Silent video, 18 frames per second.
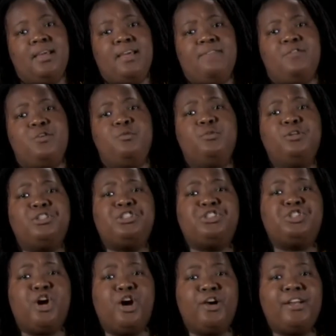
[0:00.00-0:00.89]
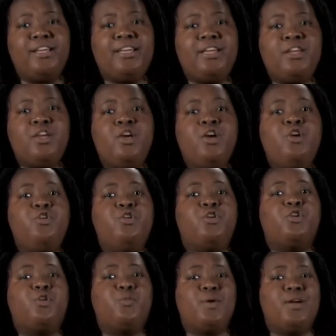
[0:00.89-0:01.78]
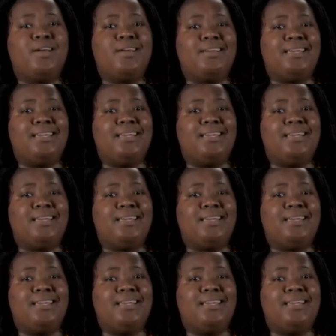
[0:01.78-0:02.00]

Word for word: If you were starting your career